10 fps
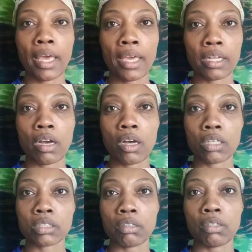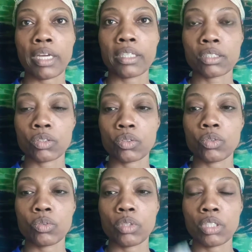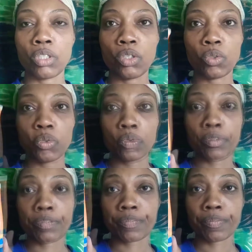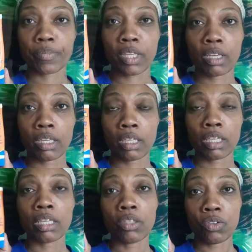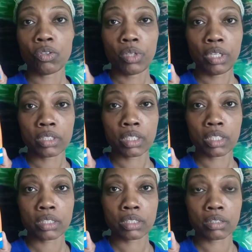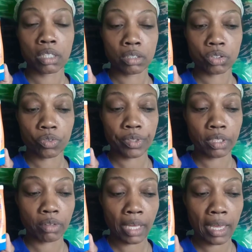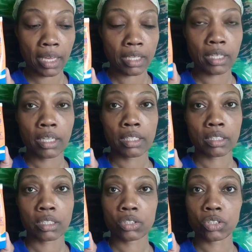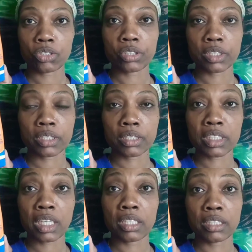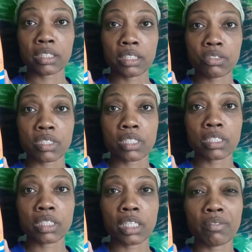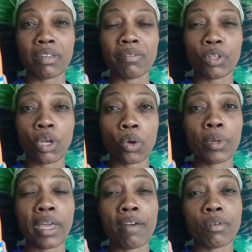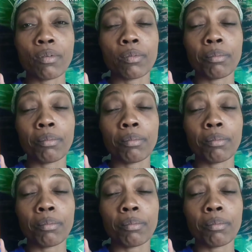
And I also like to use, you do need a sunscreen, okay? Because your skin is still sensitive, even though we have a